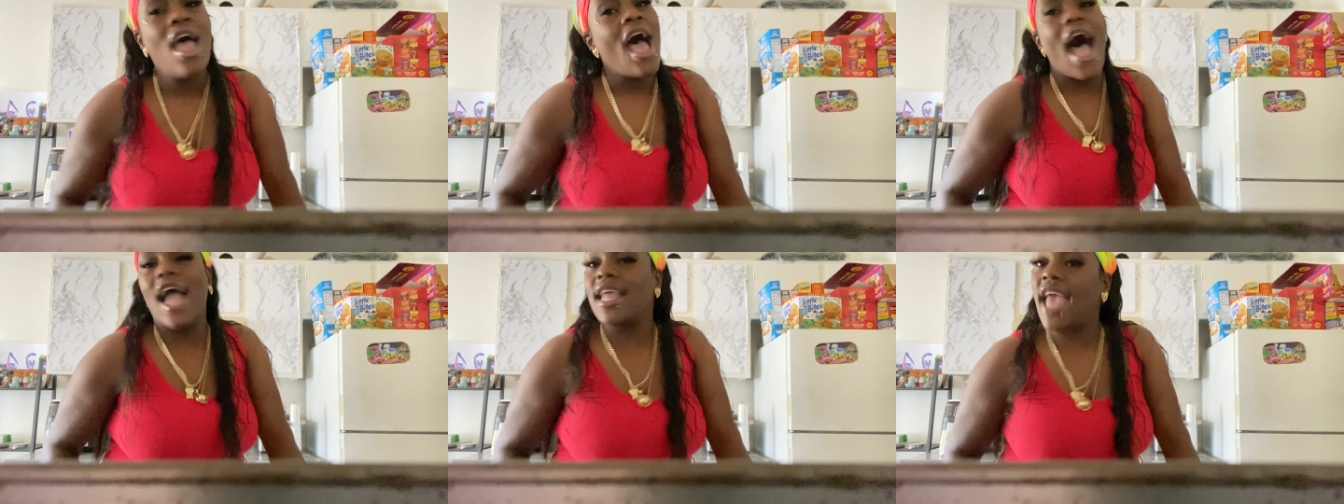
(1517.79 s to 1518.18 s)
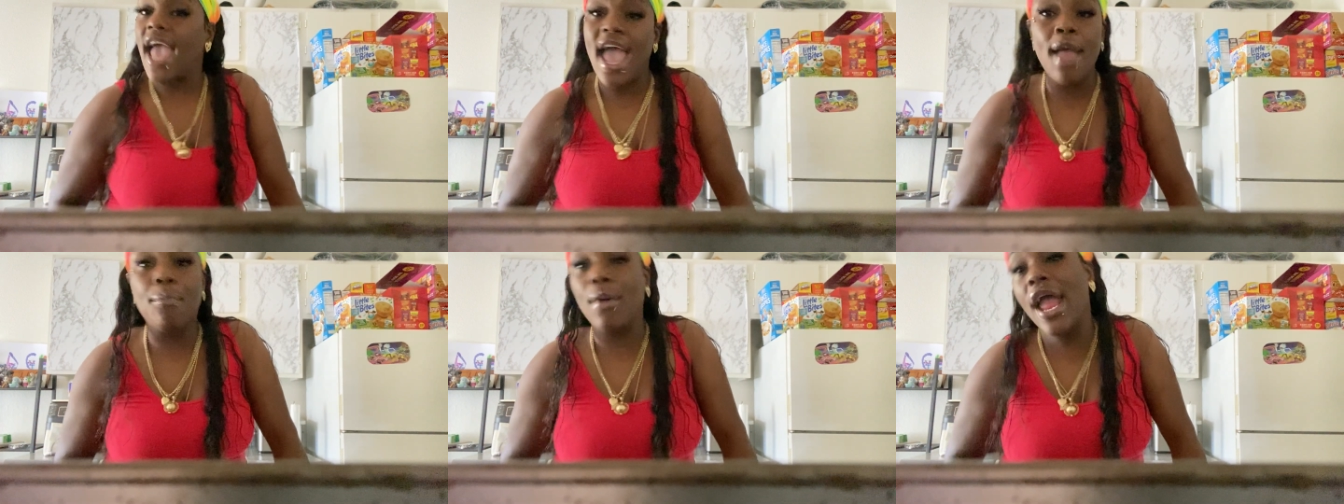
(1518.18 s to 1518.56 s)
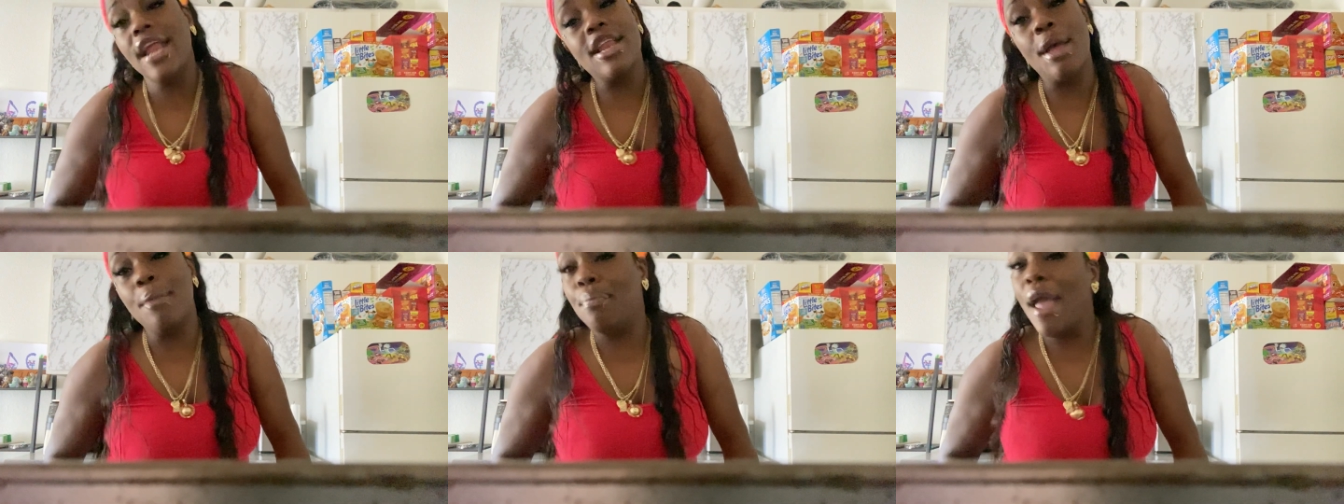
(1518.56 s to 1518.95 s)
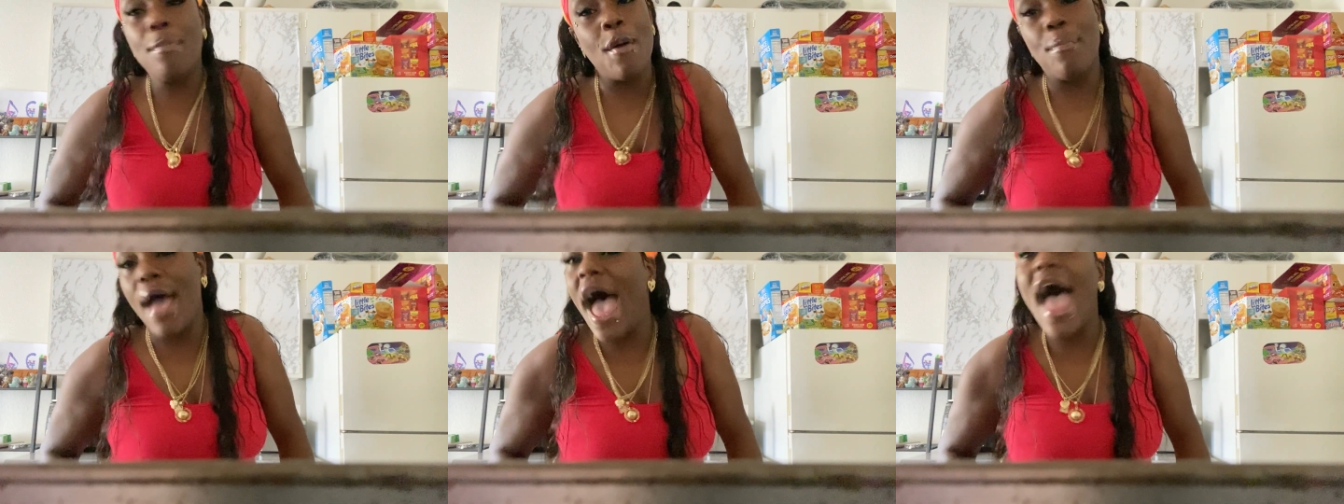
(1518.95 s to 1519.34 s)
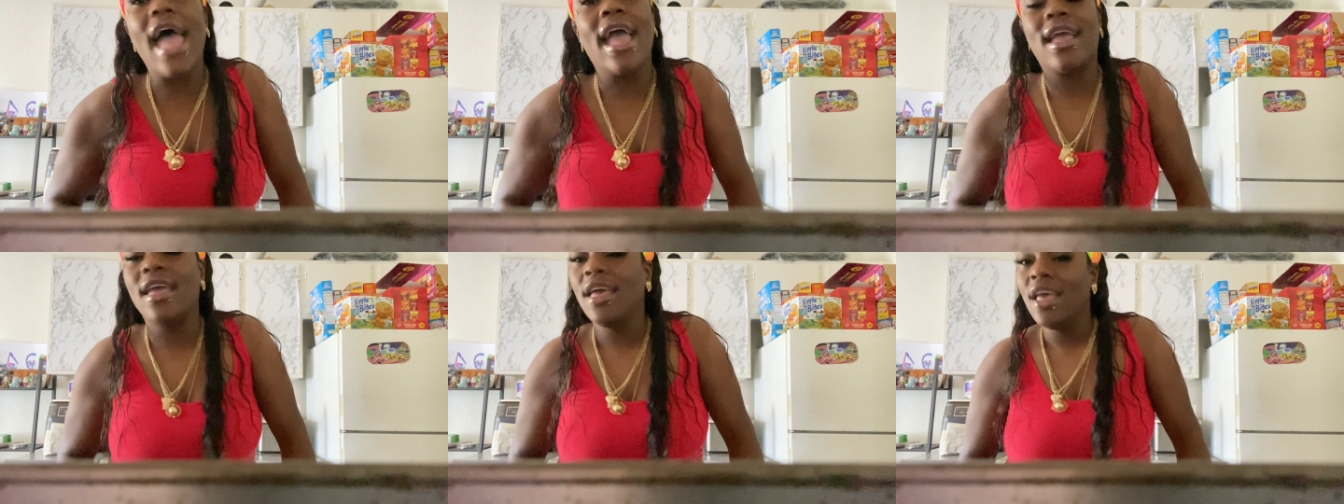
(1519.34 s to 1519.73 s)
I can't bring them people
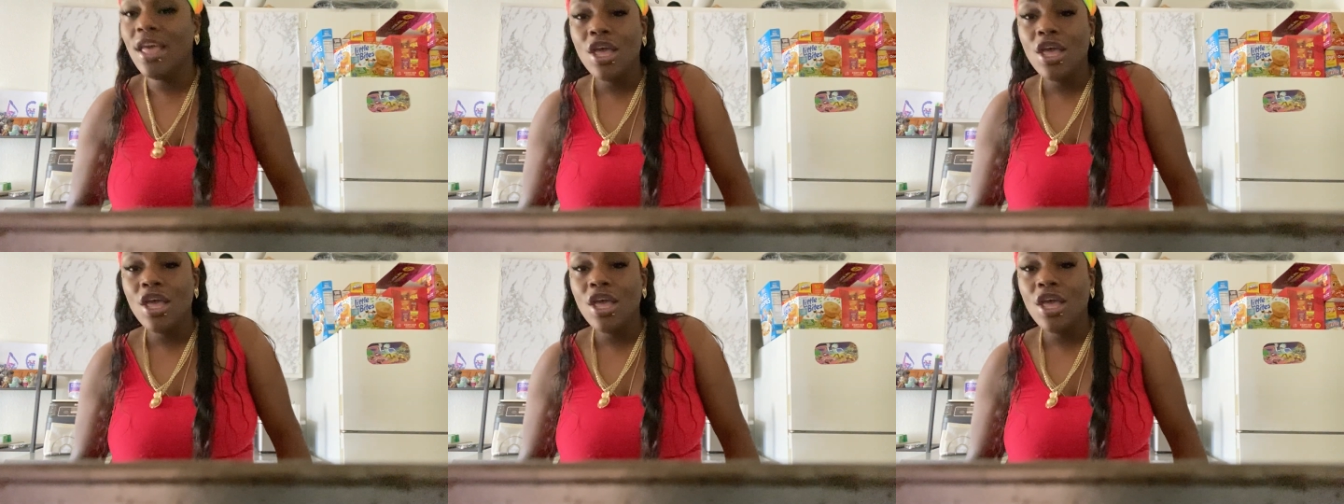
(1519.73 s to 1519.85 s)
back.